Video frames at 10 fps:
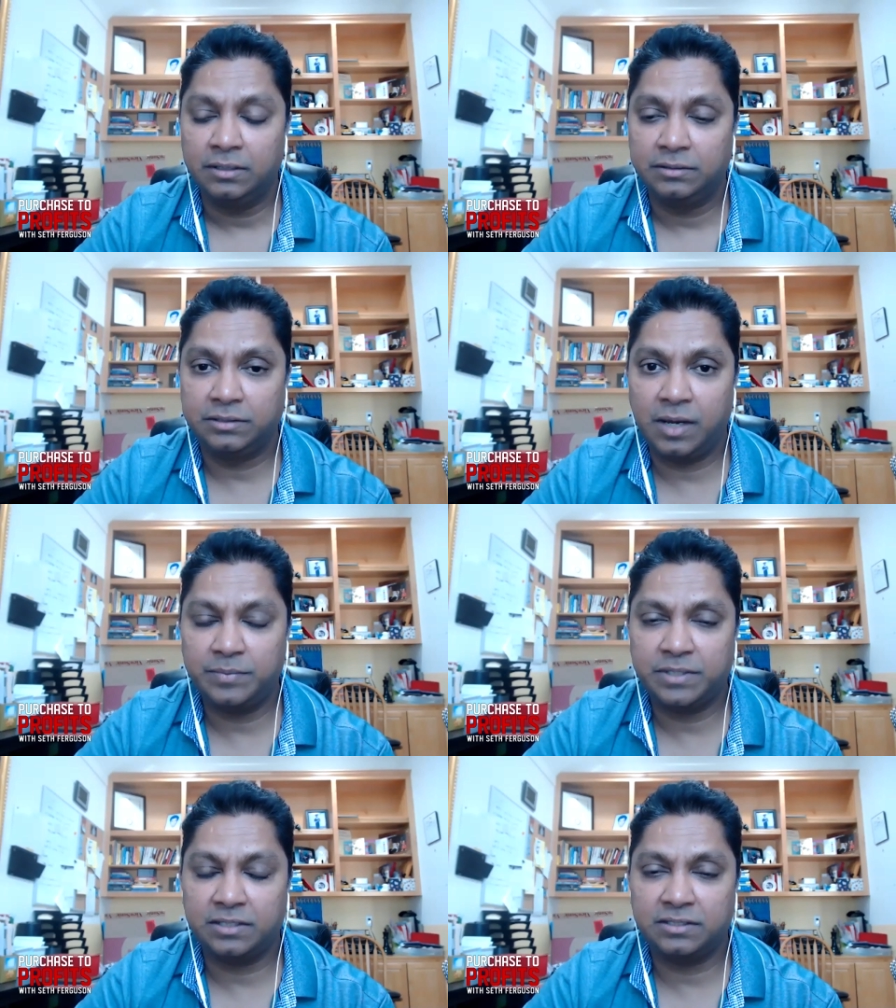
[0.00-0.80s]

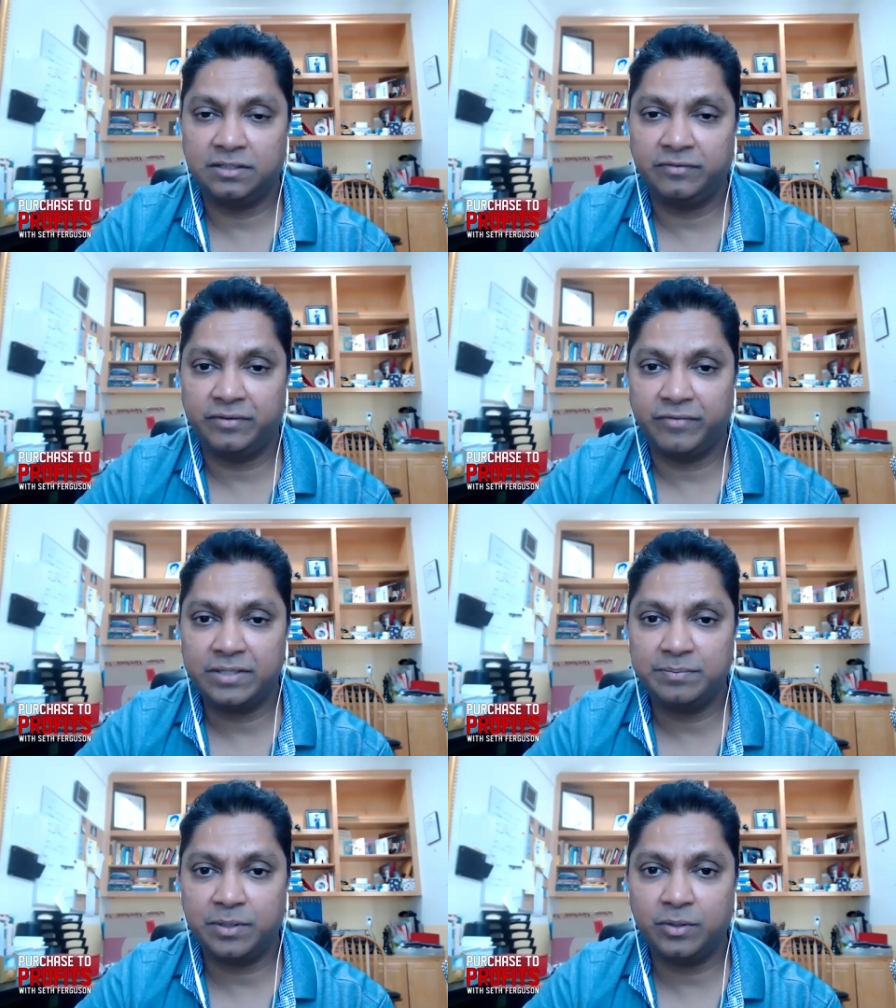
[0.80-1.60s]
james at
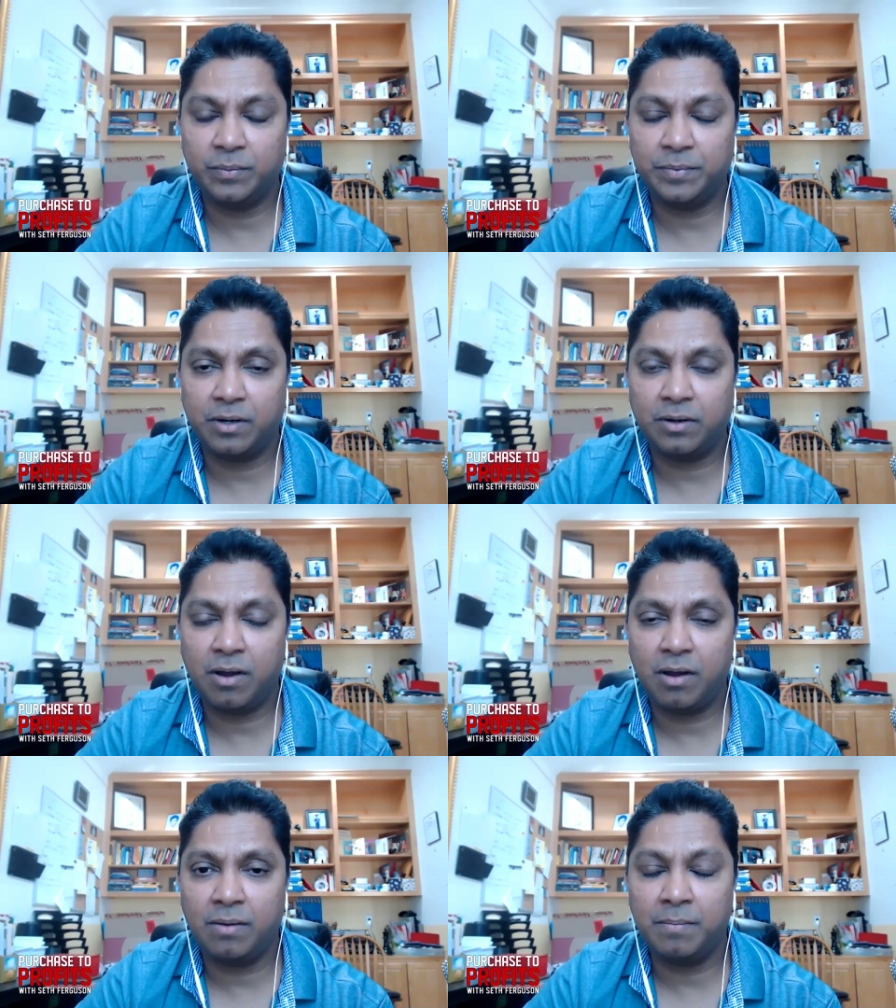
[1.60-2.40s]

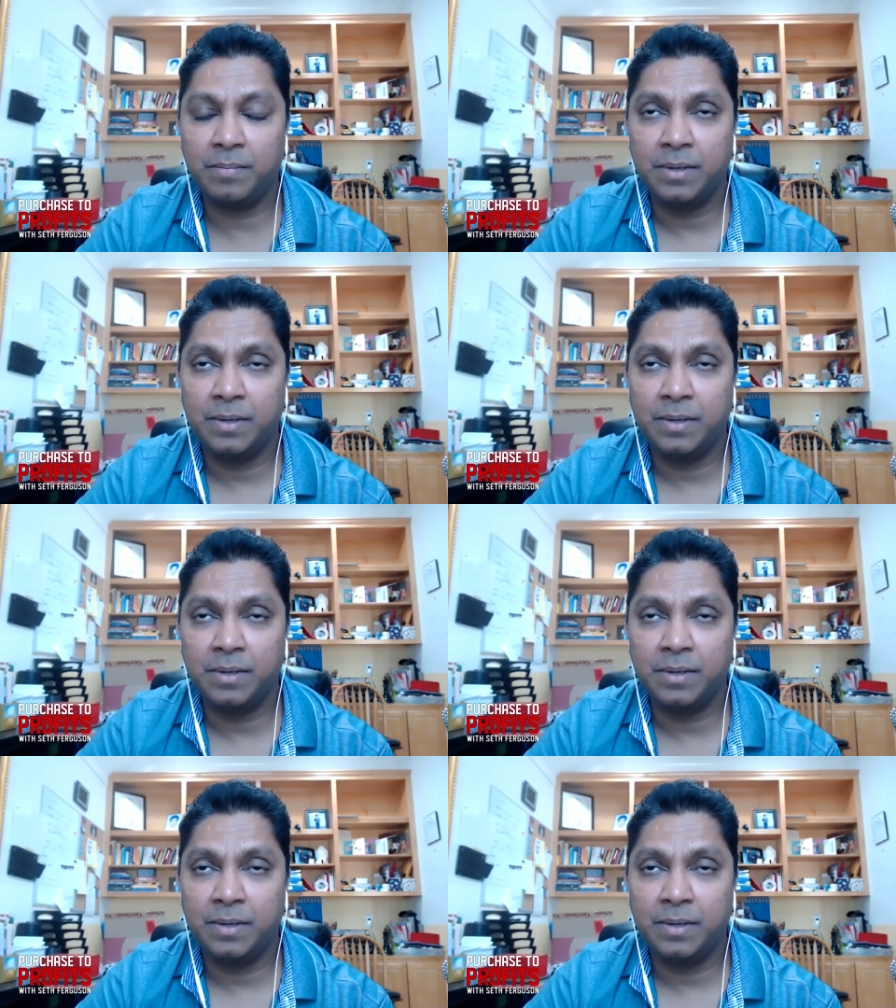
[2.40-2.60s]
Group.com